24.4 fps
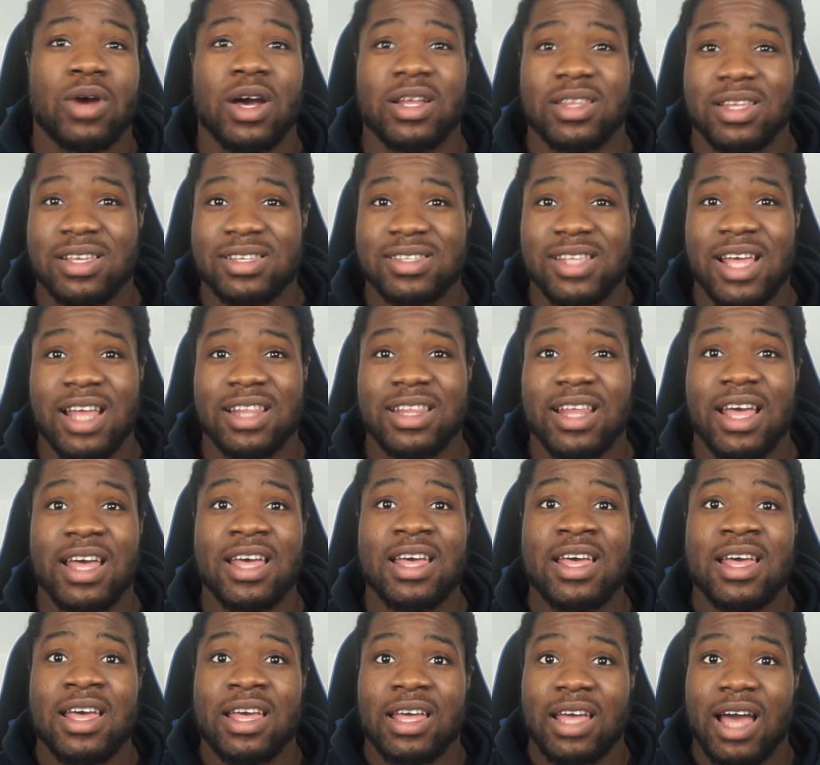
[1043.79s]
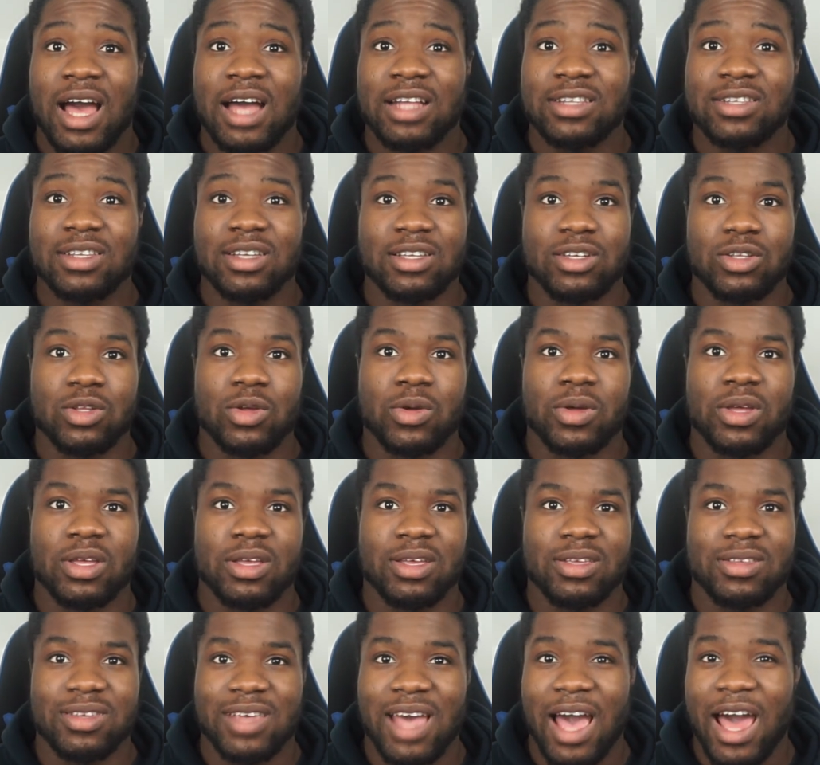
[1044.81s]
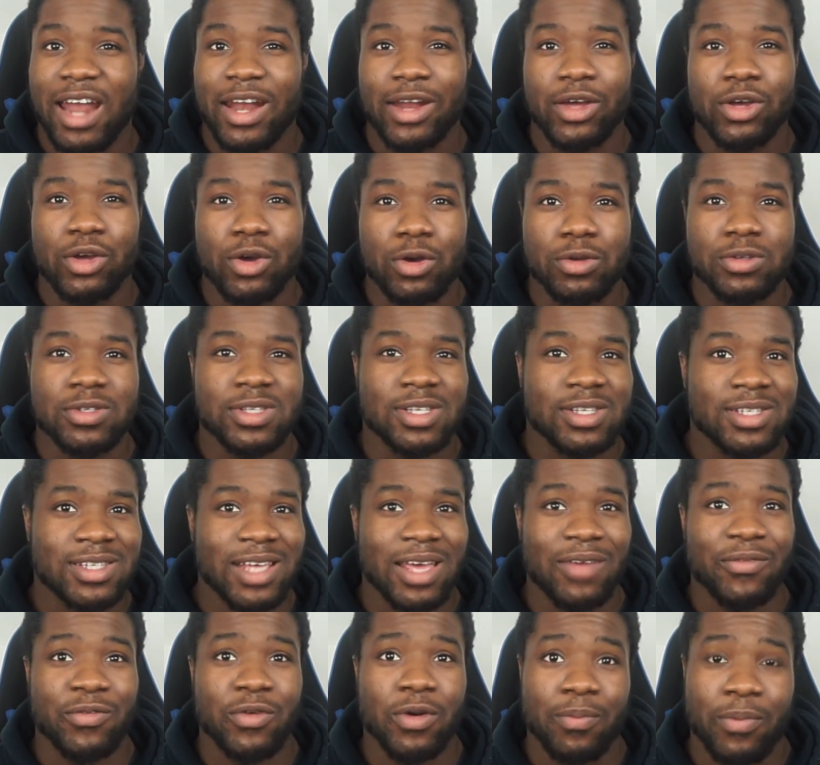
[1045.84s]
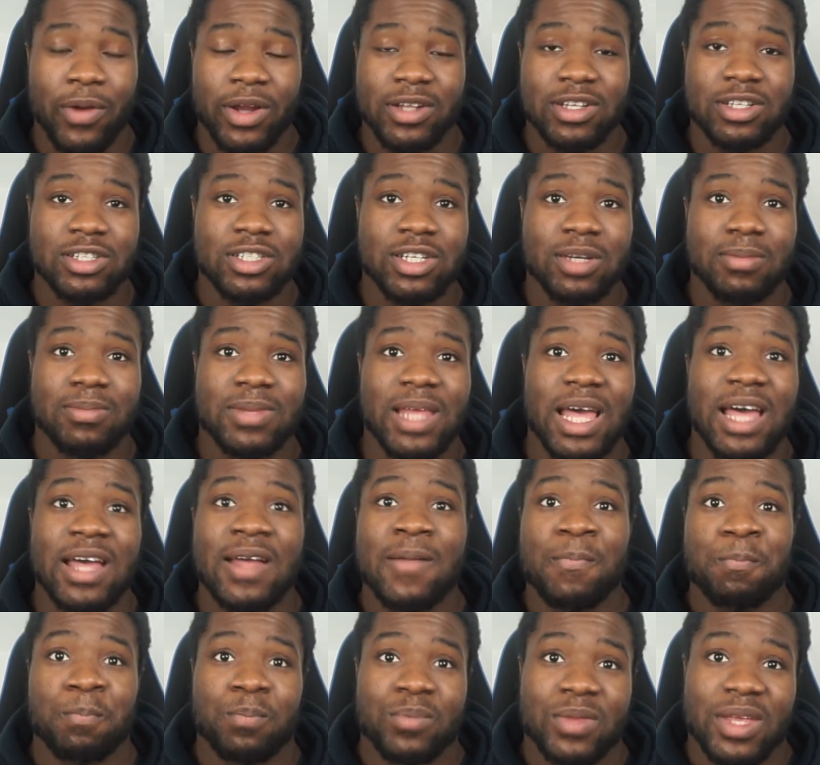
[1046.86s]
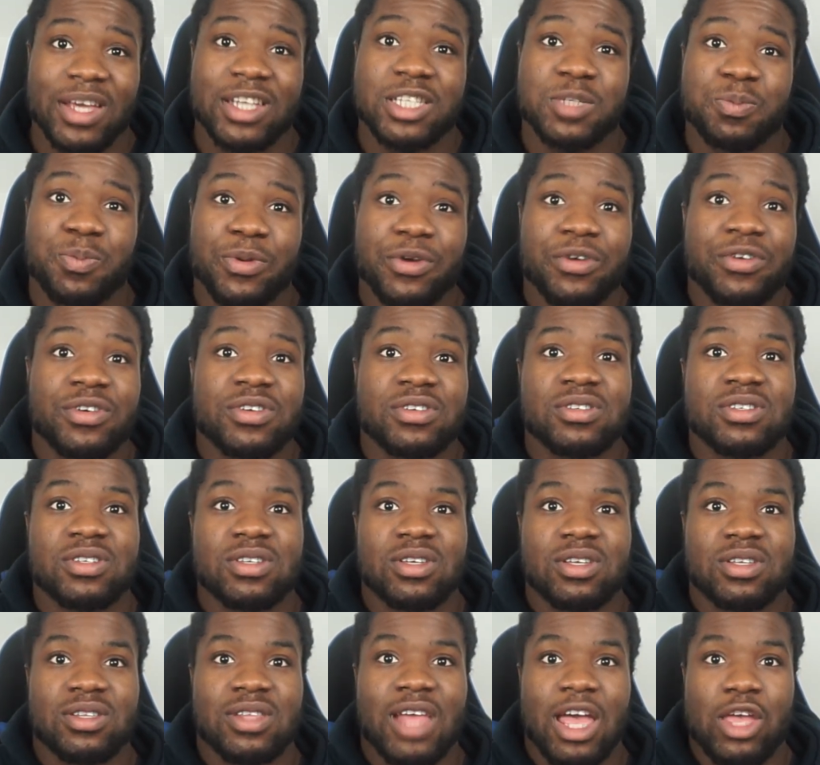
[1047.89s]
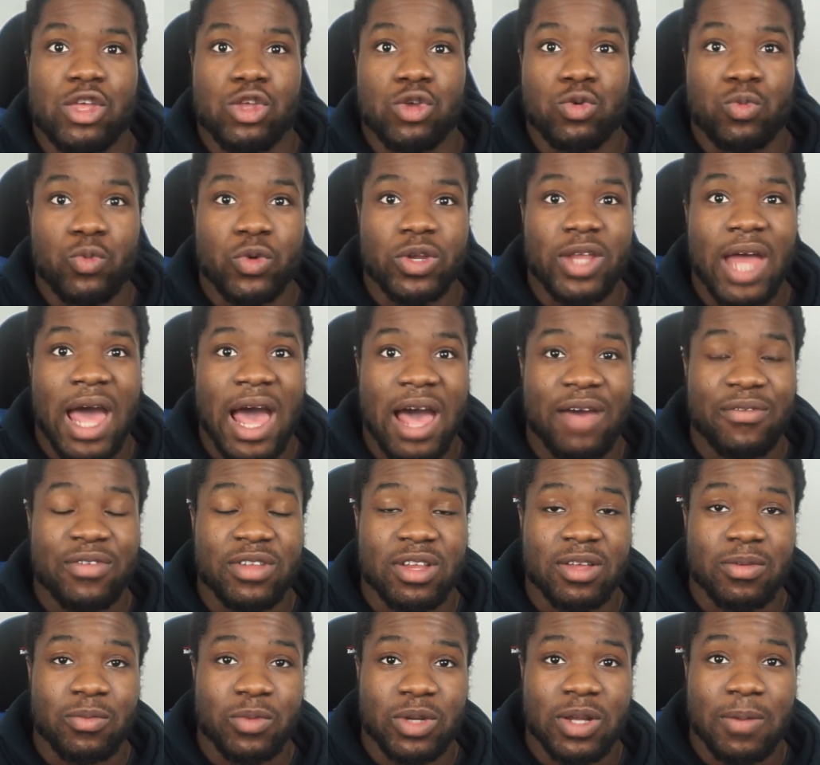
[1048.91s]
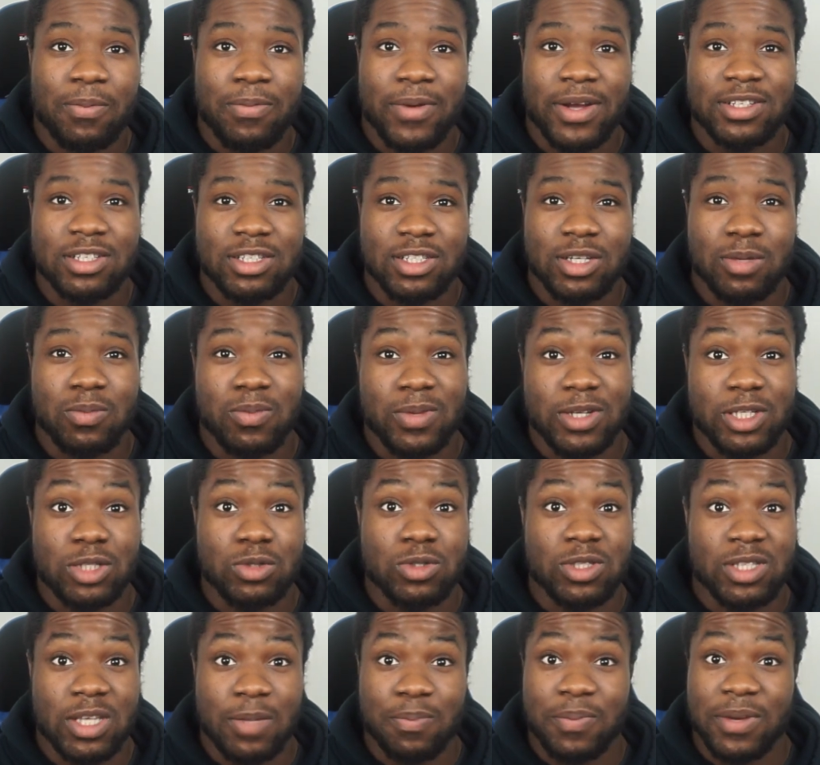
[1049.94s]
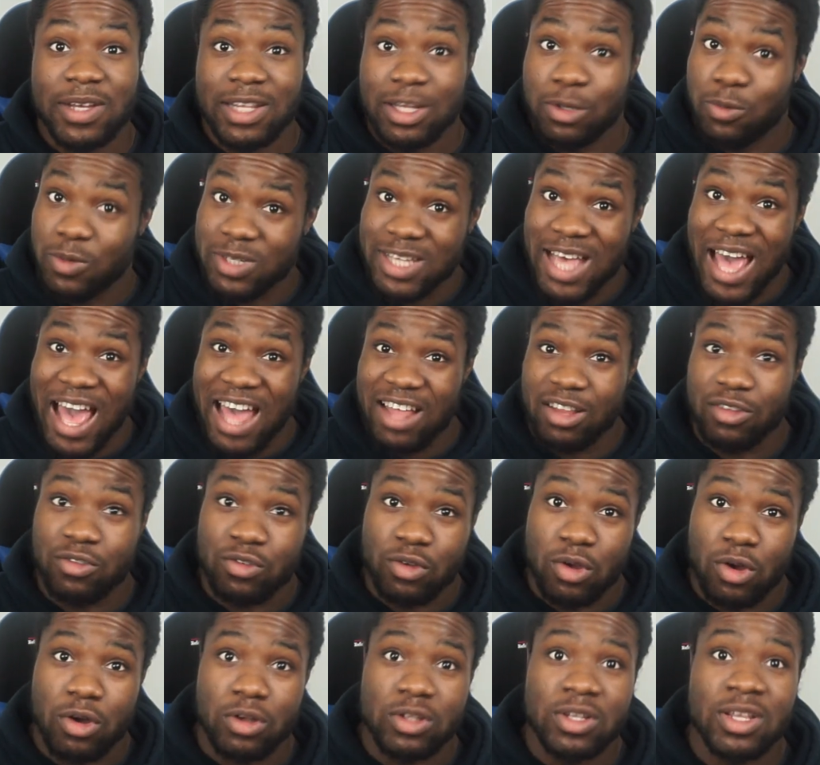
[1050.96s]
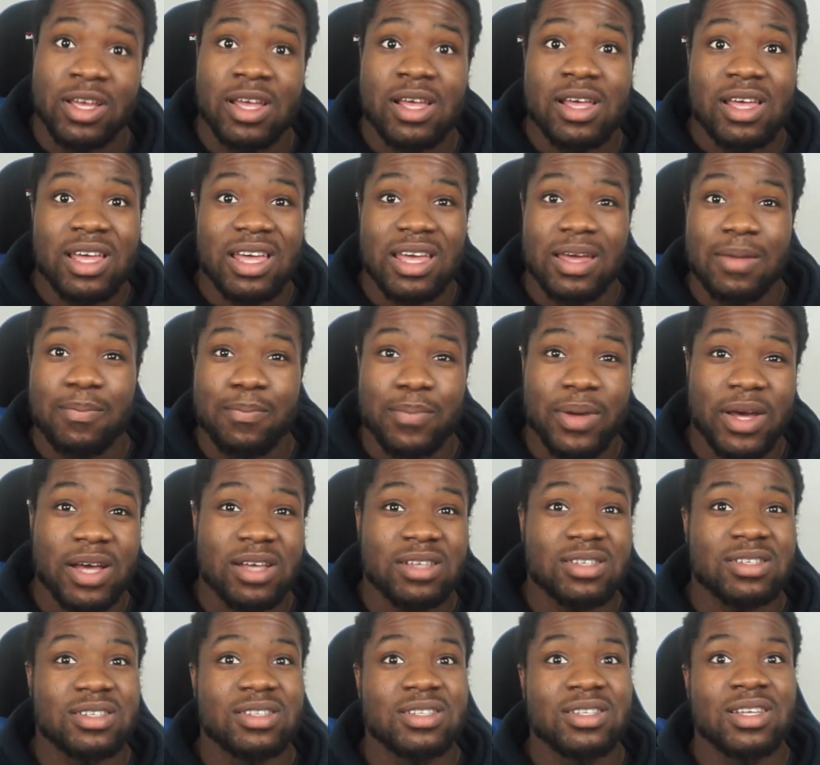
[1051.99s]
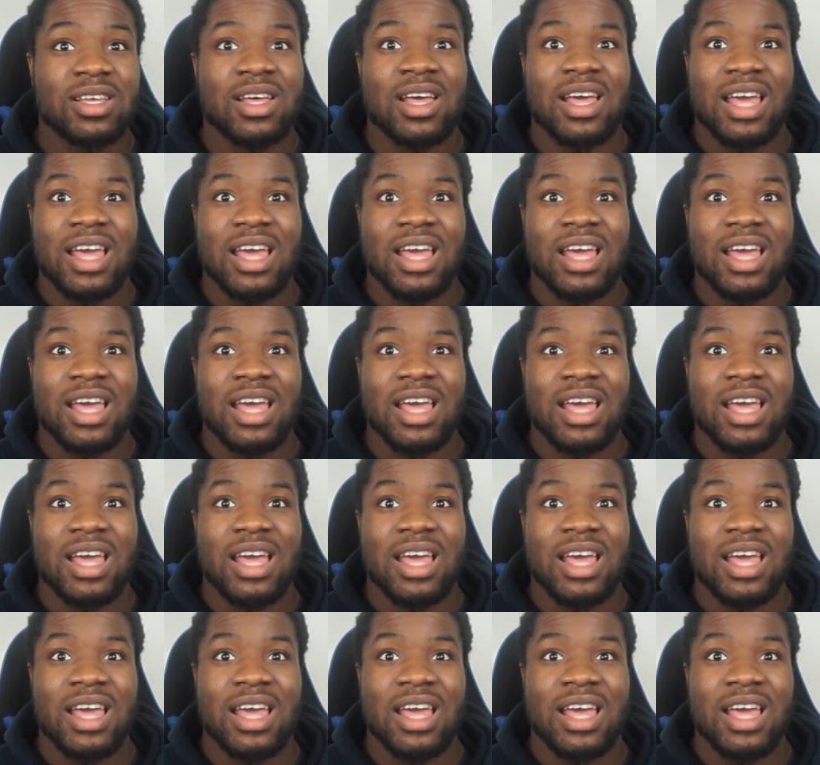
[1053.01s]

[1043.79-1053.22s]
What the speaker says: Understand that, you know, it kind of goes the same for apprenticeship, that the experience that you would have with apprenticeship, which typically was hands-on in person,